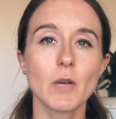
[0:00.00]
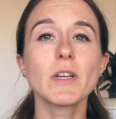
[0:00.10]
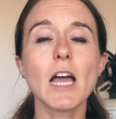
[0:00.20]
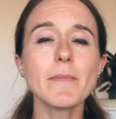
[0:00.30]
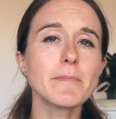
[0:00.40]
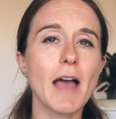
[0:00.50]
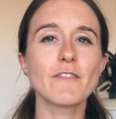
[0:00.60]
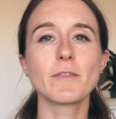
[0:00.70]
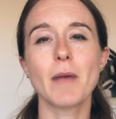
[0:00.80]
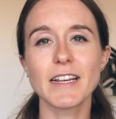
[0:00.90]
When coming
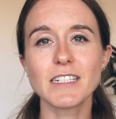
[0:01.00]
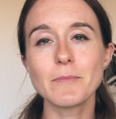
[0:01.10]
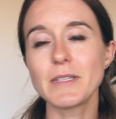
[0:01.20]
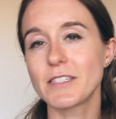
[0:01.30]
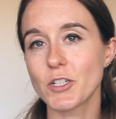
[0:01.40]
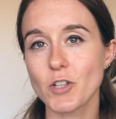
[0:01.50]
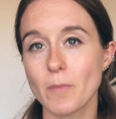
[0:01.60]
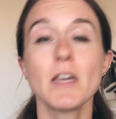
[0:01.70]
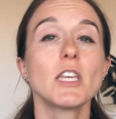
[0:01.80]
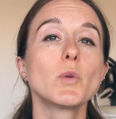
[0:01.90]
back from ITB
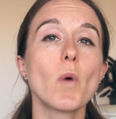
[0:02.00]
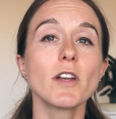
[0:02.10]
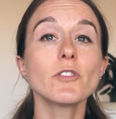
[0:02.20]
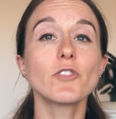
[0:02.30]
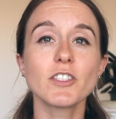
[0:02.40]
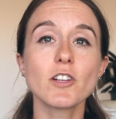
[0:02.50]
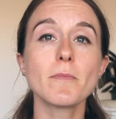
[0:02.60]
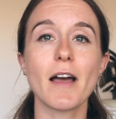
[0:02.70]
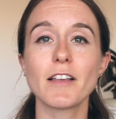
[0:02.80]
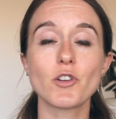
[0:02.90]
syndrome, you want to increase your
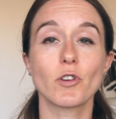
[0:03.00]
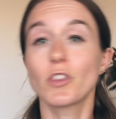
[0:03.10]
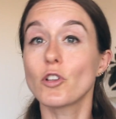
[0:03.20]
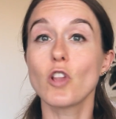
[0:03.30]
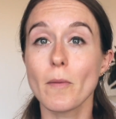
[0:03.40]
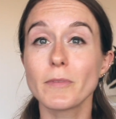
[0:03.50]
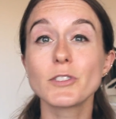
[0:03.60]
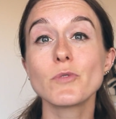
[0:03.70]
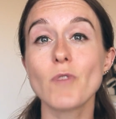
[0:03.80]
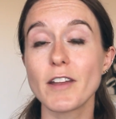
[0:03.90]
mileage or the
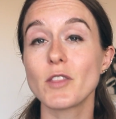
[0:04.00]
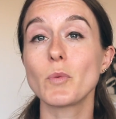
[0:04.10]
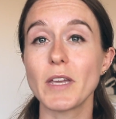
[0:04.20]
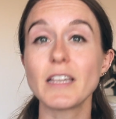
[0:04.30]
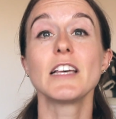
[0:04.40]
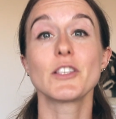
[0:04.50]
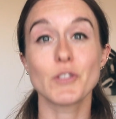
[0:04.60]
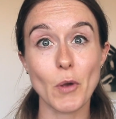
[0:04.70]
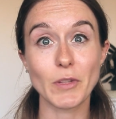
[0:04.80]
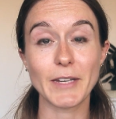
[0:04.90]
kilometers you run in the week
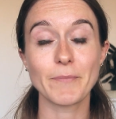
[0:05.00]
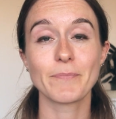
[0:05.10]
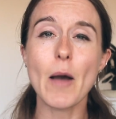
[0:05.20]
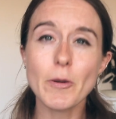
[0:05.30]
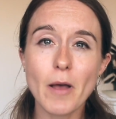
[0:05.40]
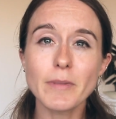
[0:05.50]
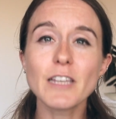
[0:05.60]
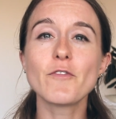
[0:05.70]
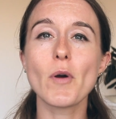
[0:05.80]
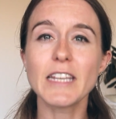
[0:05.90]
slowly. I would probably
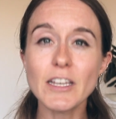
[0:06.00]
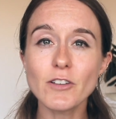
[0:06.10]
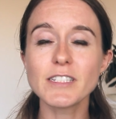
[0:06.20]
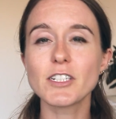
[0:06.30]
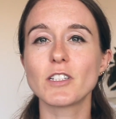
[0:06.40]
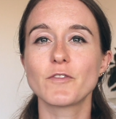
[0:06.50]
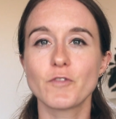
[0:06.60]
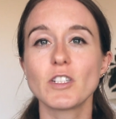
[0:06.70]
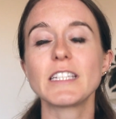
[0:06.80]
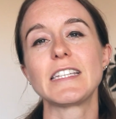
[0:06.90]
avoid hills until it's
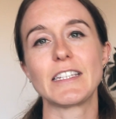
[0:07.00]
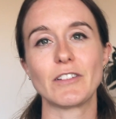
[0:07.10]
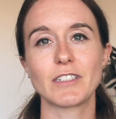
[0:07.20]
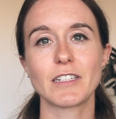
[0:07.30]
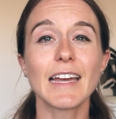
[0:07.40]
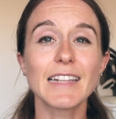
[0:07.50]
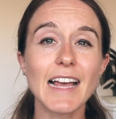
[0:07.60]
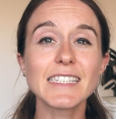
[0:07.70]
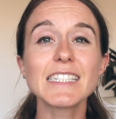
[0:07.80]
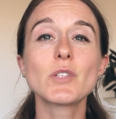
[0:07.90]
fully healed. And
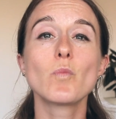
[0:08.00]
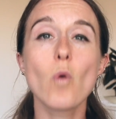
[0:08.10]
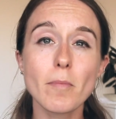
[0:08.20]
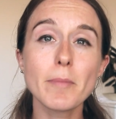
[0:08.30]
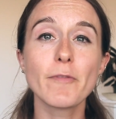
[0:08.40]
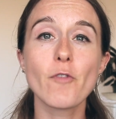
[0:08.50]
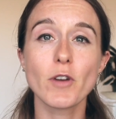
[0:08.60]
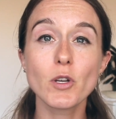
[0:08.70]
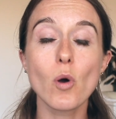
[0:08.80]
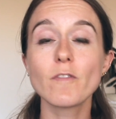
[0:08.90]
lastly, to warm up before
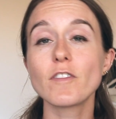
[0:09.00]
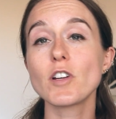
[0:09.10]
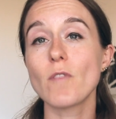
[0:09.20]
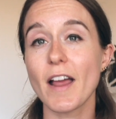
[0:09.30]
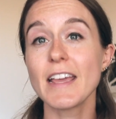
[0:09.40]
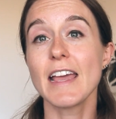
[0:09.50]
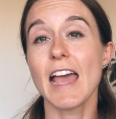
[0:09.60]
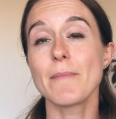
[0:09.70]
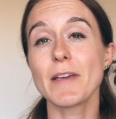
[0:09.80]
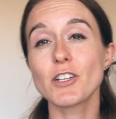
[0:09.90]
you go for your run
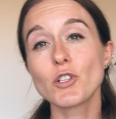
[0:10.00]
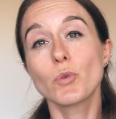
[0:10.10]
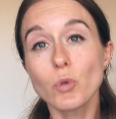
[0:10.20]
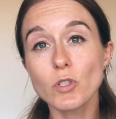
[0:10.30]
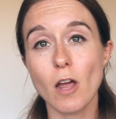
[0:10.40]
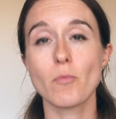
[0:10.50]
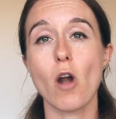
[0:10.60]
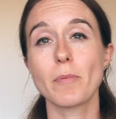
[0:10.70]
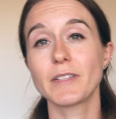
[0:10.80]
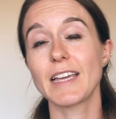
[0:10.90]
and make sure you cool down
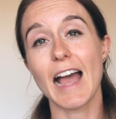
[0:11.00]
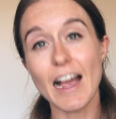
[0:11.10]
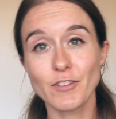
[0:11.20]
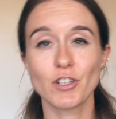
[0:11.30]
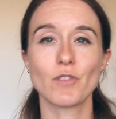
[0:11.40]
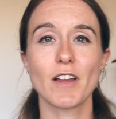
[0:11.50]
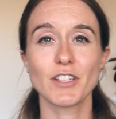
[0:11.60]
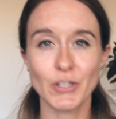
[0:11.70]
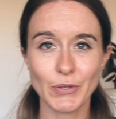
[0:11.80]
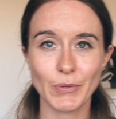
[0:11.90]
properly after your
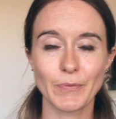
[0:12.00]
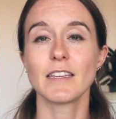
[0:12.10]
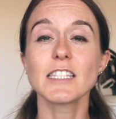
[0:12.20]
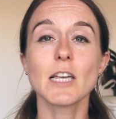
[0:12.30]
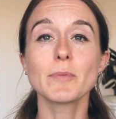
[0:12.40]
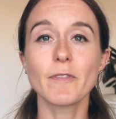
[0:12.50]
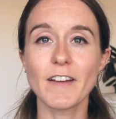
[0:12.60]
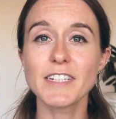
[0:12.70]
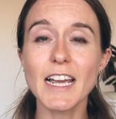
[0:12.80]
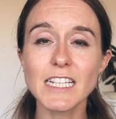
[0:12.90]
run too. This helps
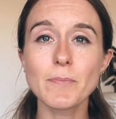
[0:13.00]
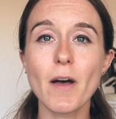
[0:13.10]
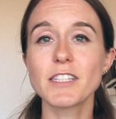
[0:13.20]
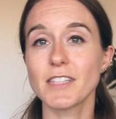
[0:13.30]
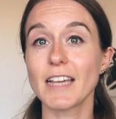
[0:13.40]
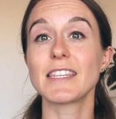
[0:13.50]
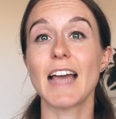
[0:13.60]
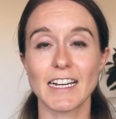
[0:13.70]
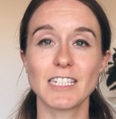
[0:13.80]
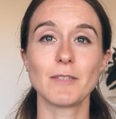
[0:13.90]
prevent tight spots like the
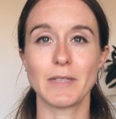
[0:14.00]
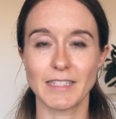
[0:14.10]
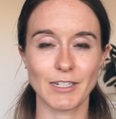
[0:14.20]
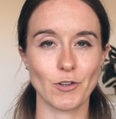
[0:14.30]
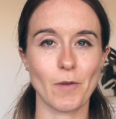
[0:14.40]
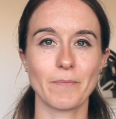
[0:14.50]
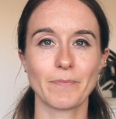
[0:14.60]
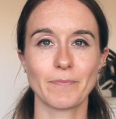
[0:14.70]
ITB syndrome.